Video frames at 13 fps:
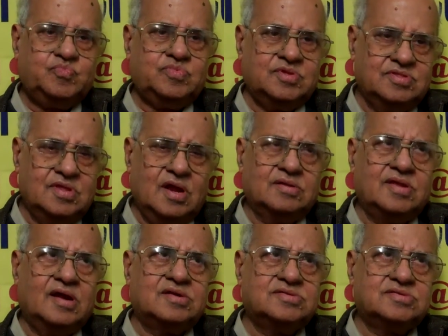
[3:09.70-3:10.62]

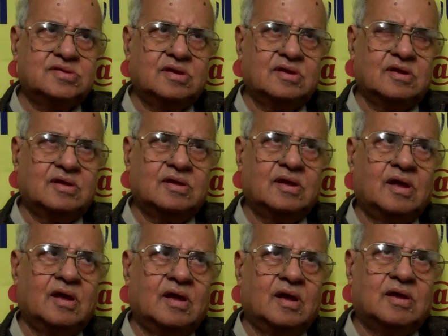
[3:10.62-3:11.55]
That is in
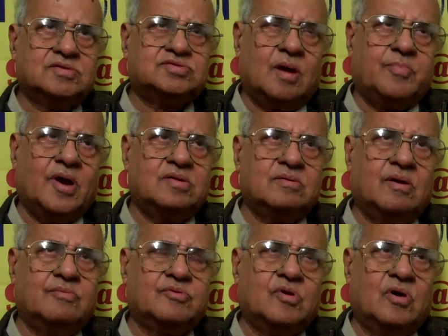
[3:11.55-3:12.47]
Chapai
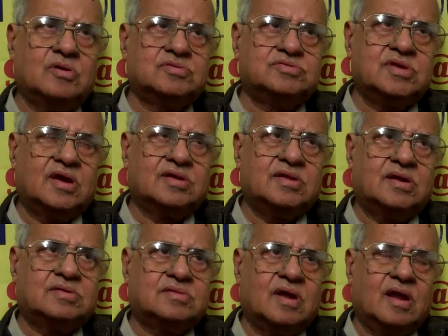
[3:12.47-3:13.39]
Nawabganj. At
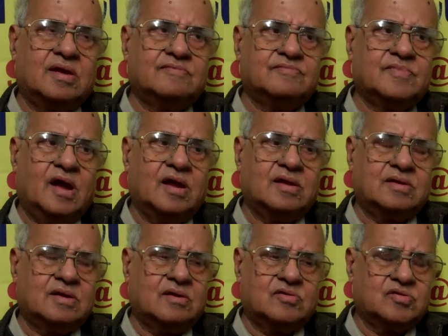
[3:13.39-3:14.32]
that time, I
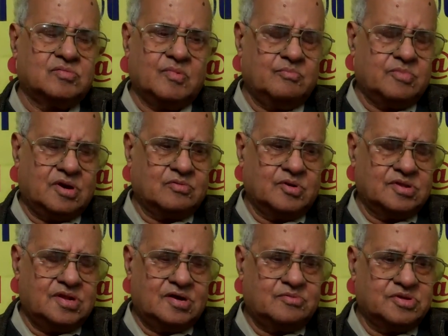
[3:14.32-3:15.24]
cannot remember
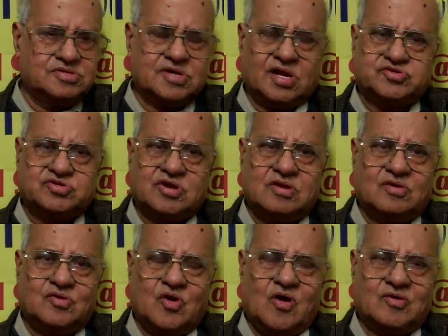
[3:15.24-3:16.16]
whether it was Rajshahi
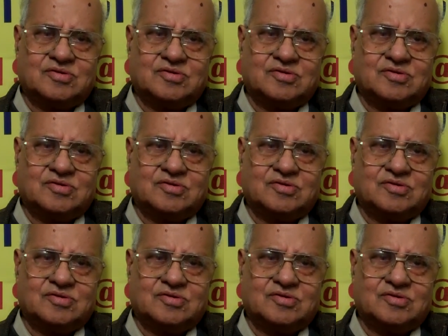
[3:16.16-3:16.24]
or not.